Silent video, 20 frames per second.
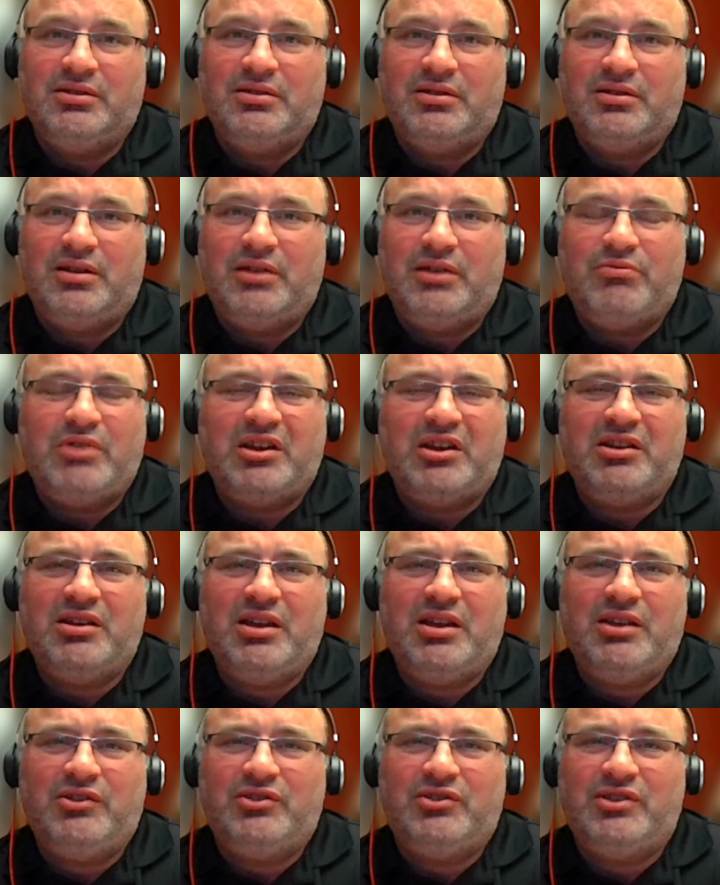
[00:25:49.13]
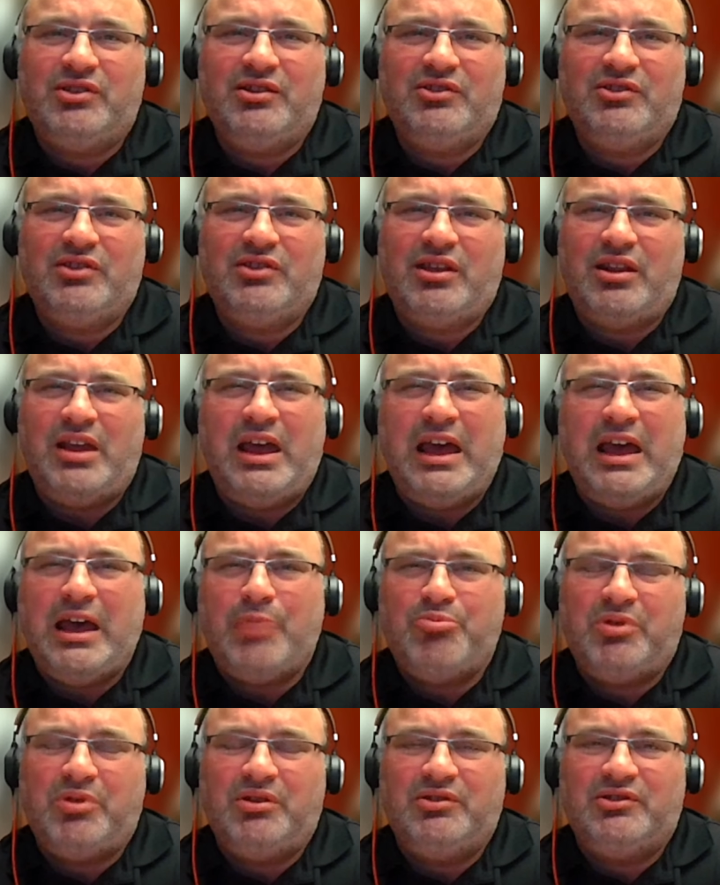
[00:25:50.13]
I recognize things that
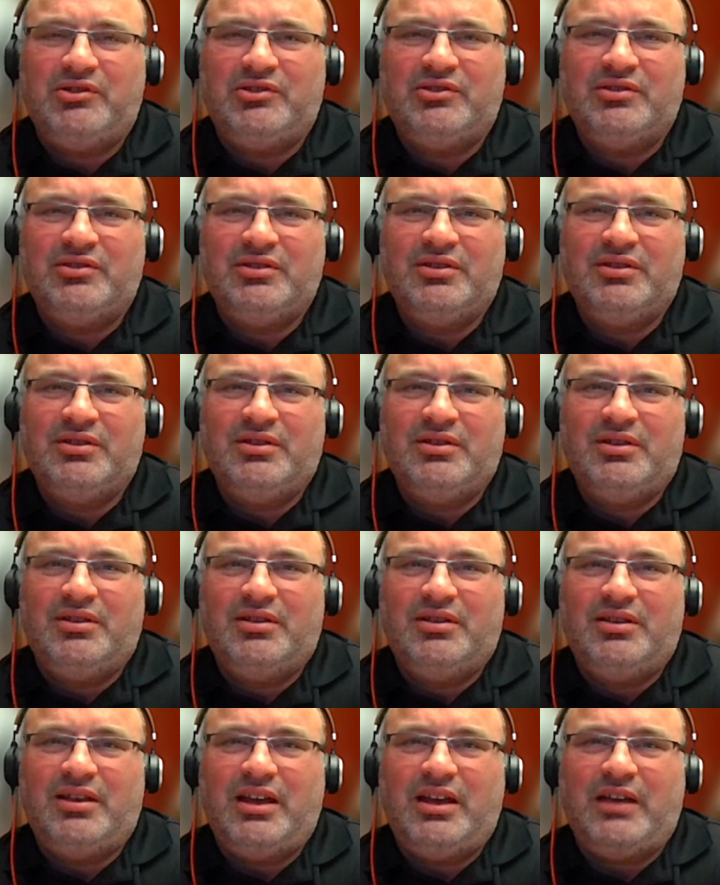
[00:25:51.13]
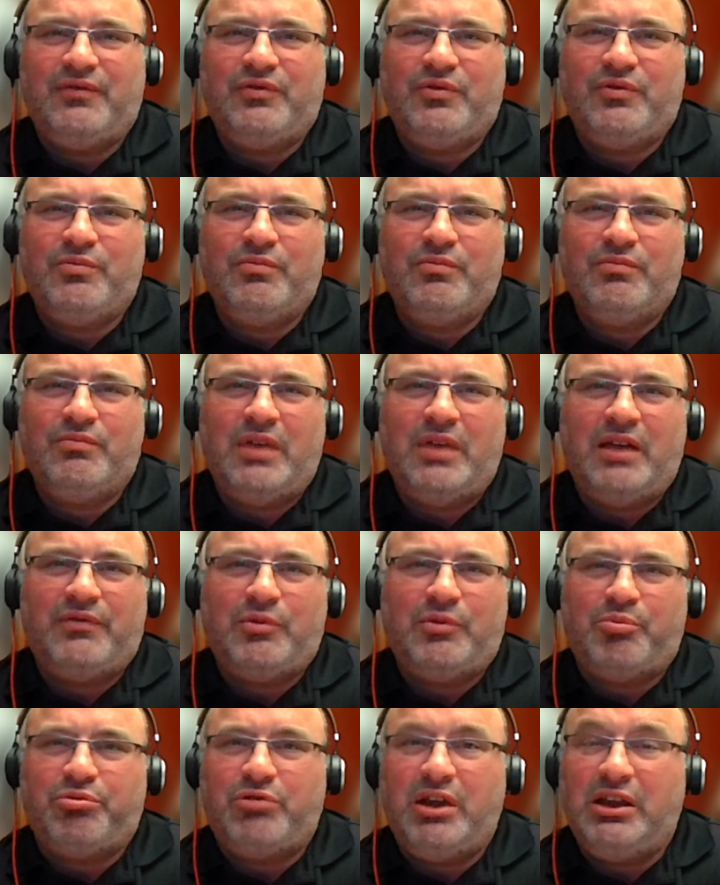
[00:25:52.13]
happens after after
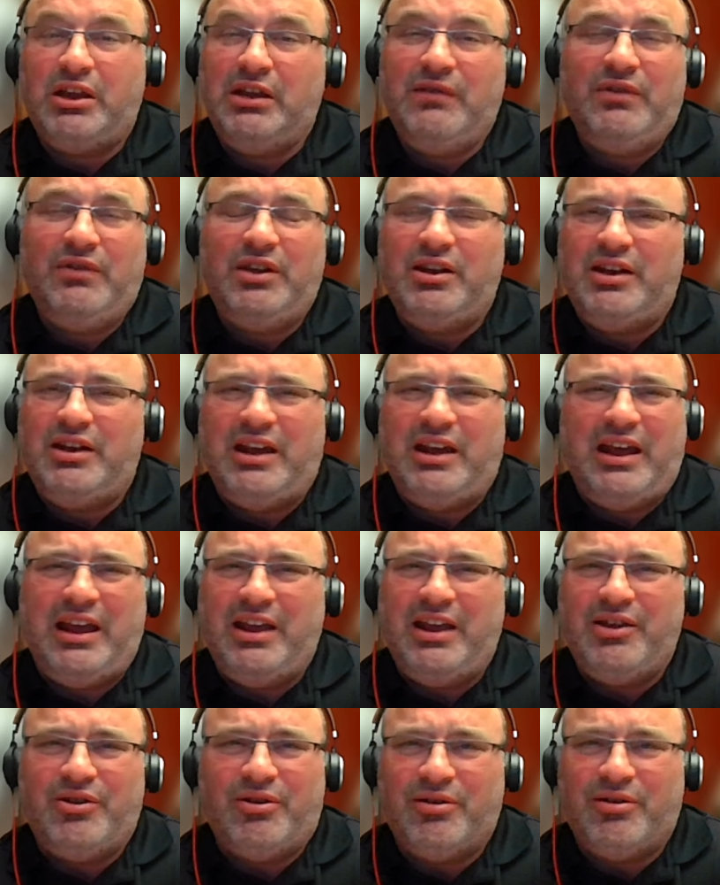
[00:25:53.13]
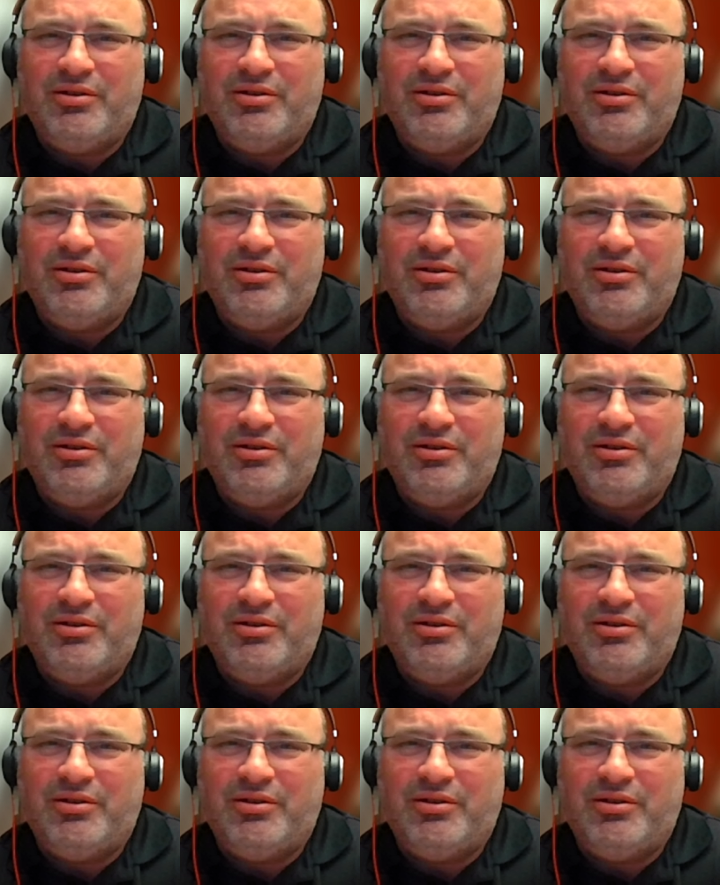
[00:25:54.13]
praying, even in anger.